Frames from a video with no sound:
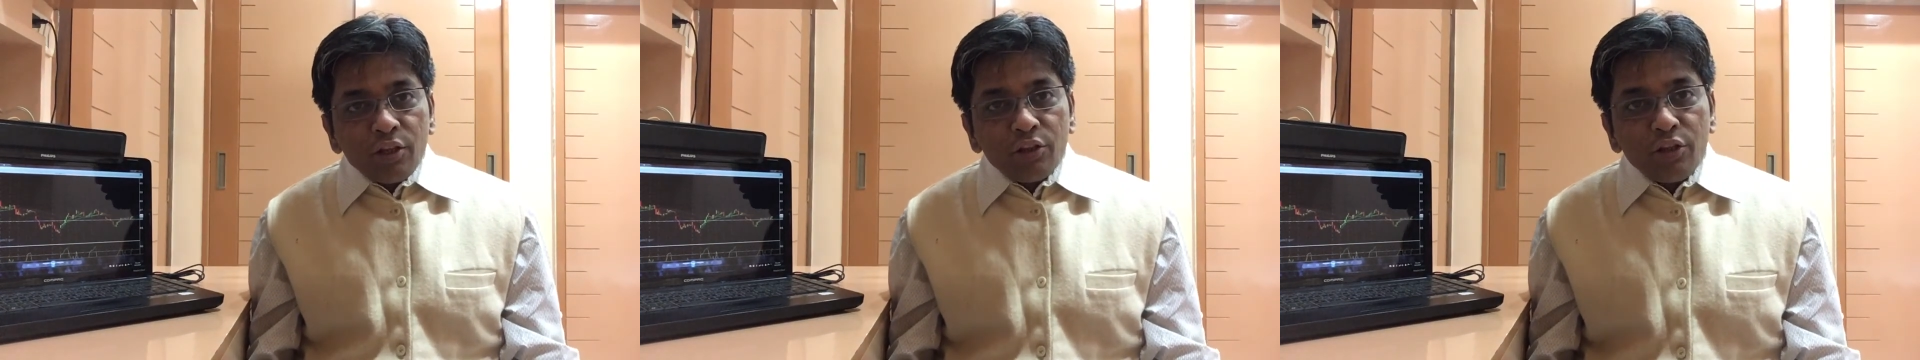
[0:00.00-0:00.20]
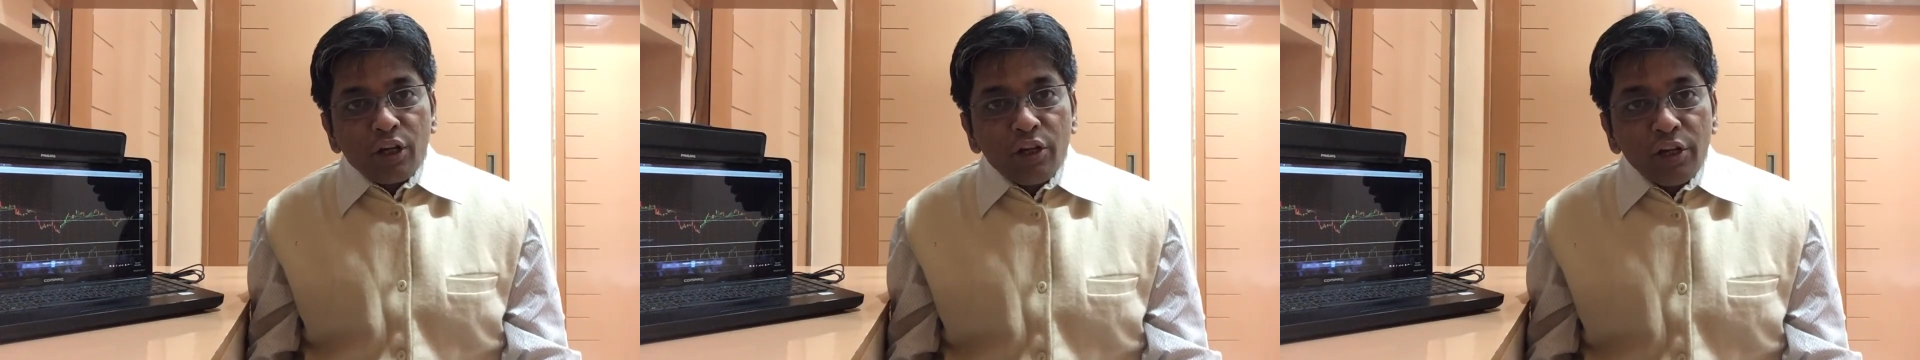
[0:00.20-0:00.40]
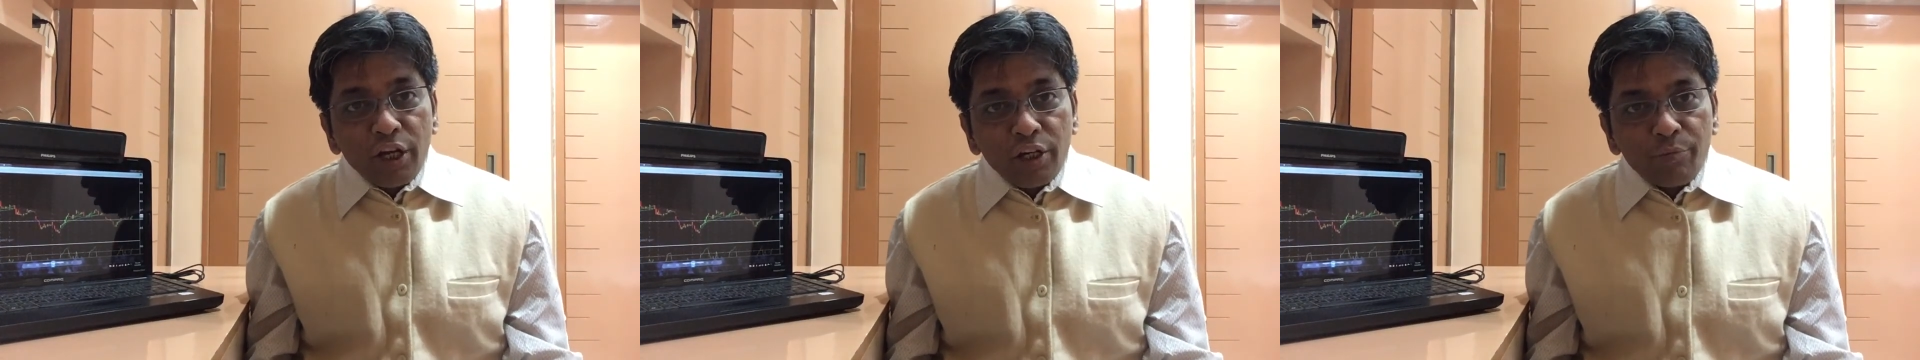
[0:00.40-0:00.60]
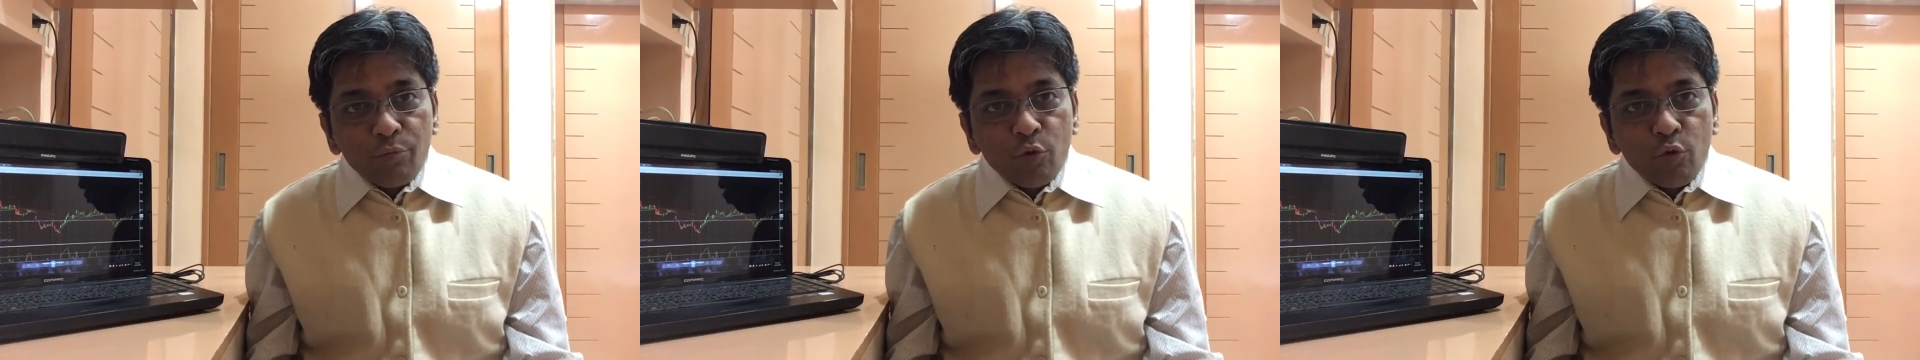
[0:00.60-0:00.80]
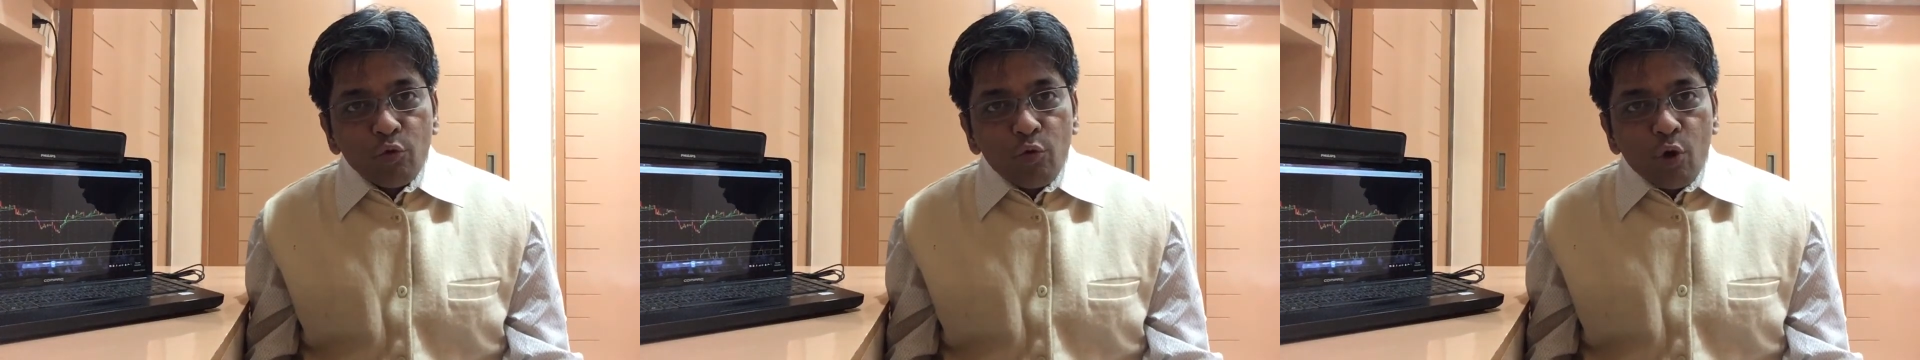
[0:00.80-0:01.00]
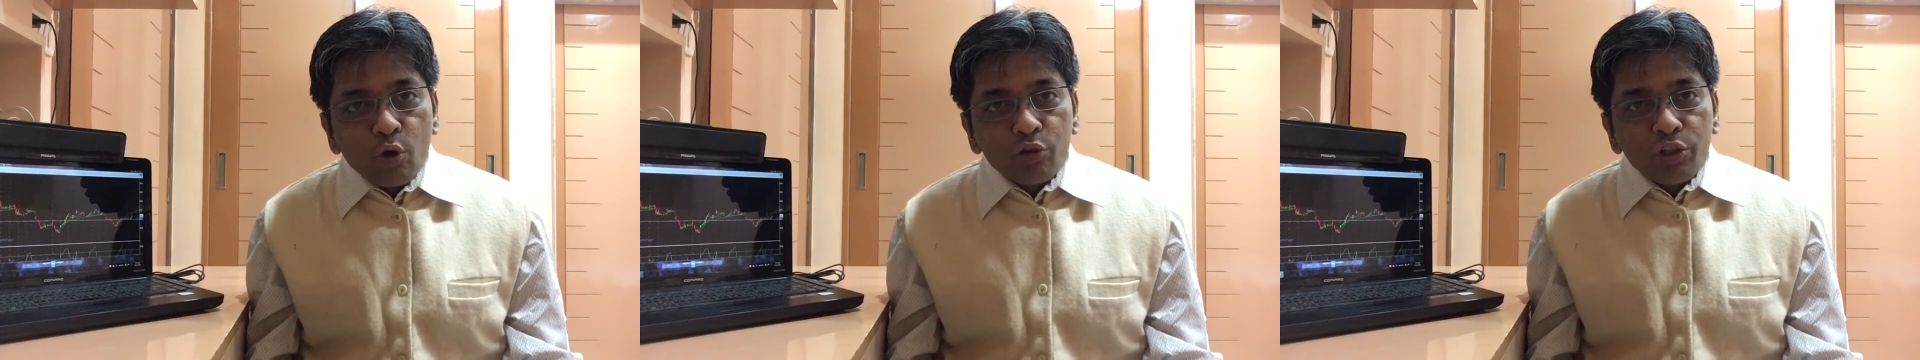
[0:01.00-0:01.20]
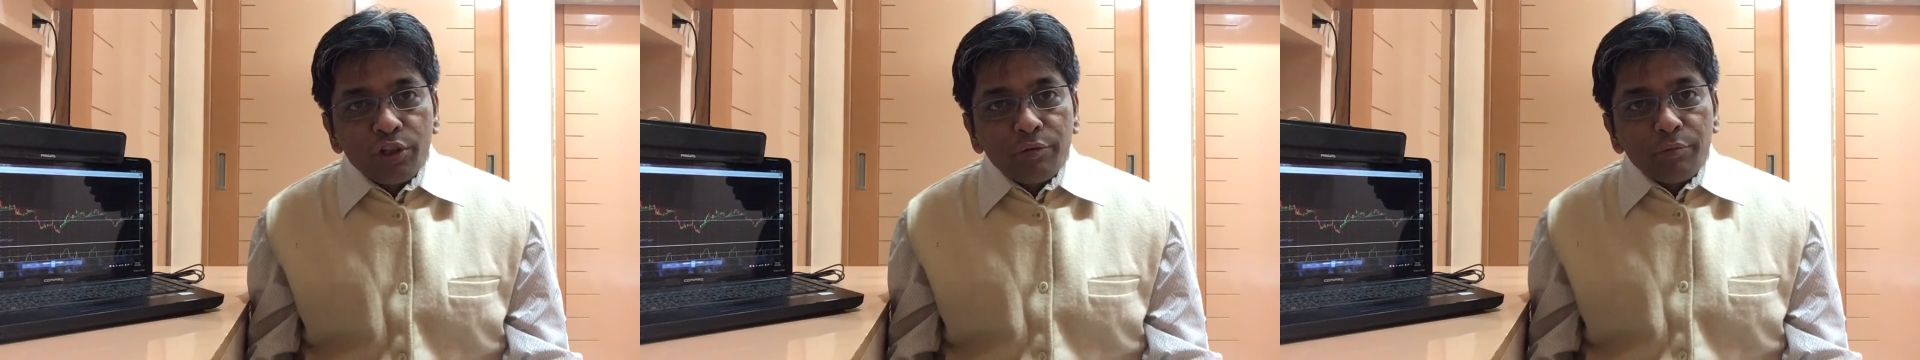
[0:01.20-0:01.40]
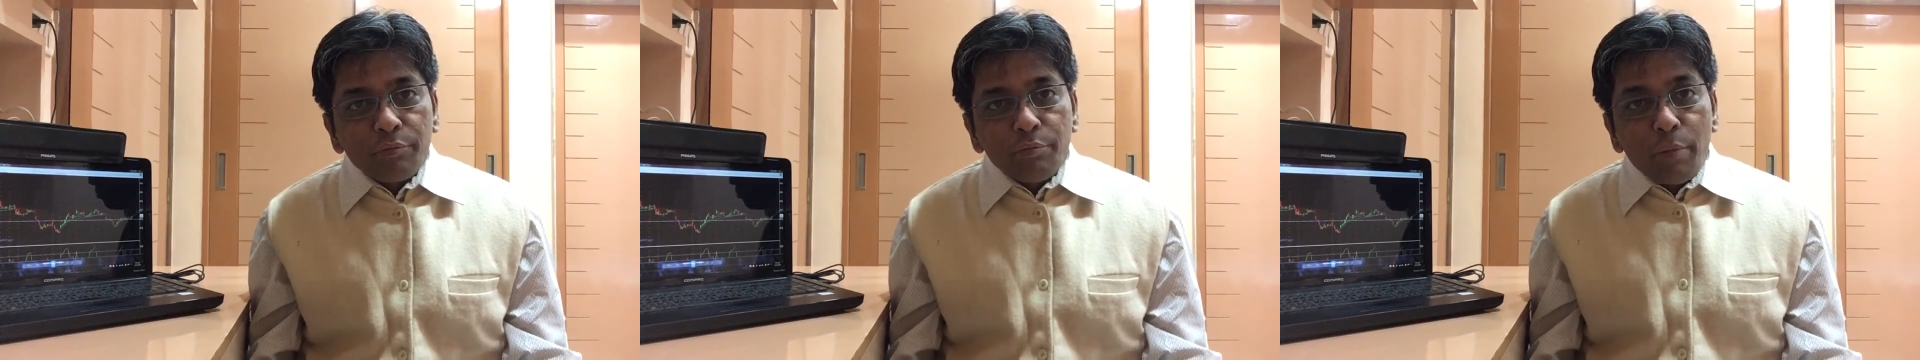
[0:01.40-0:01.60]
The great move was
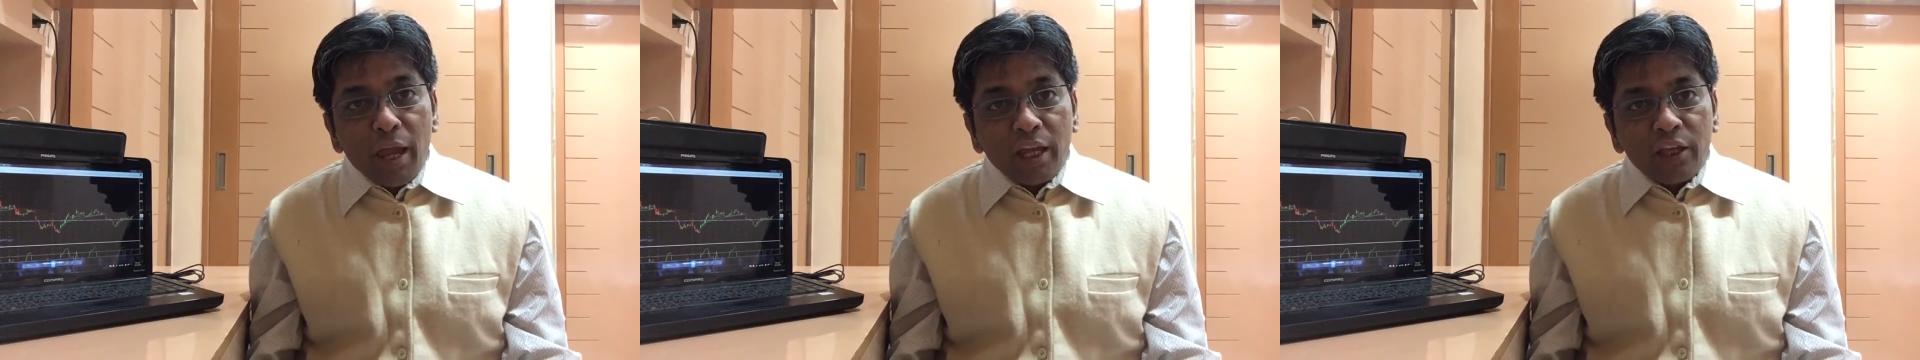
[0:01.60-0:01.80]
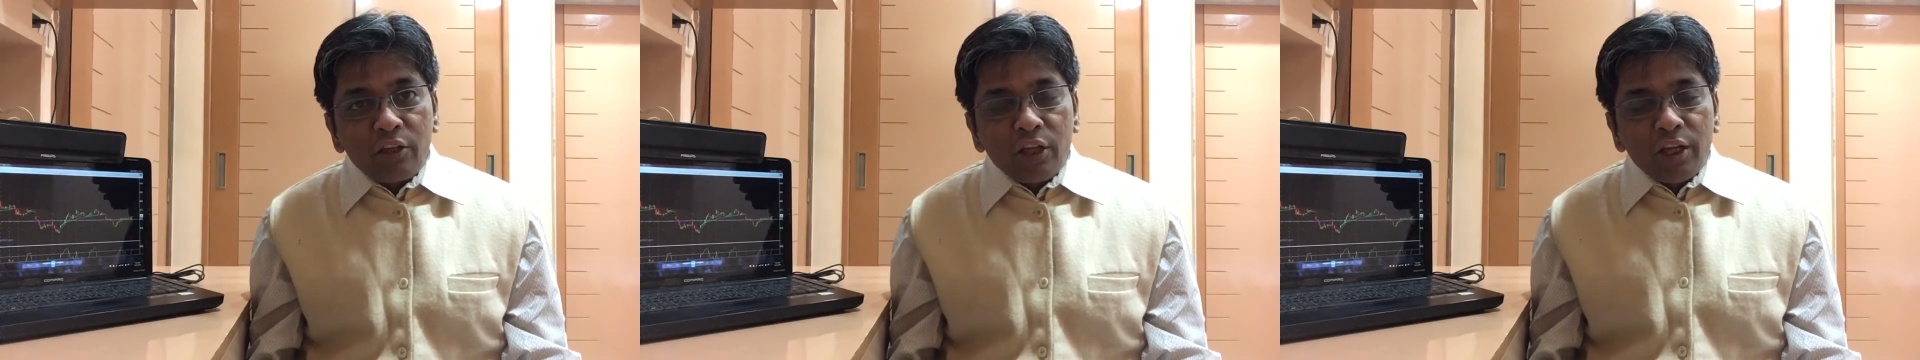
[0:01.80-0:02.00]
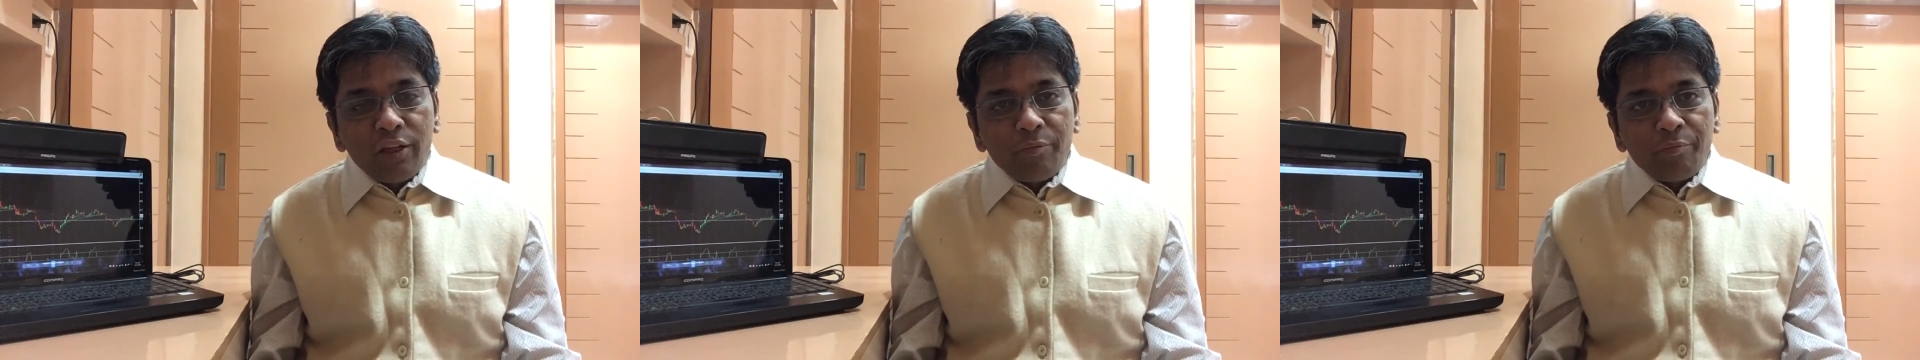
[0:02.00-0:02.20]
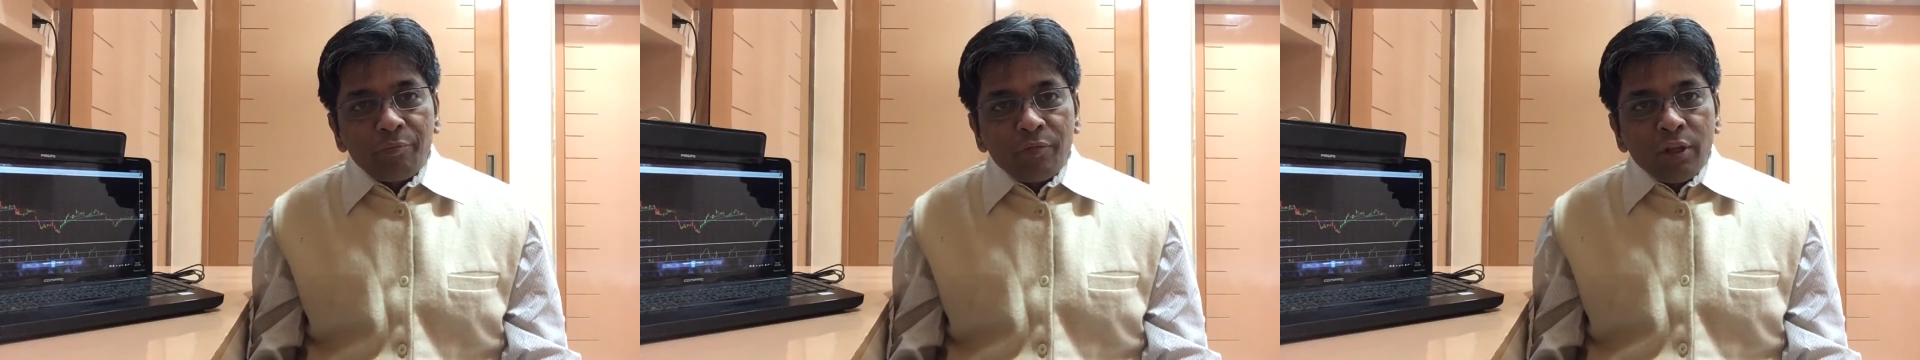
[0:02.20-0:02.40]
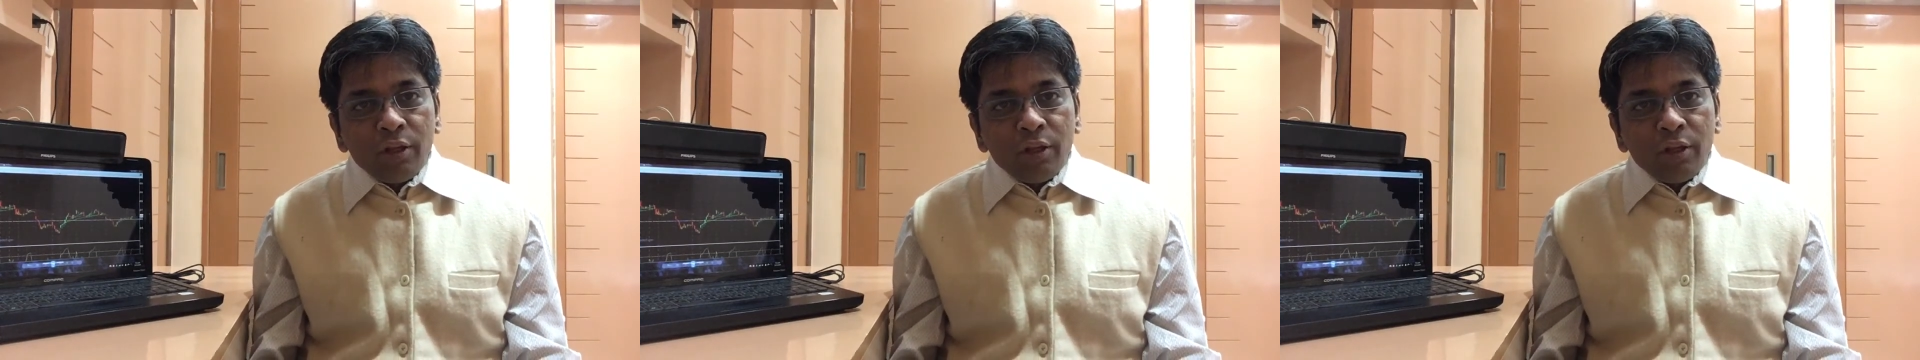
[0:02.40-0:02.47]
in banking.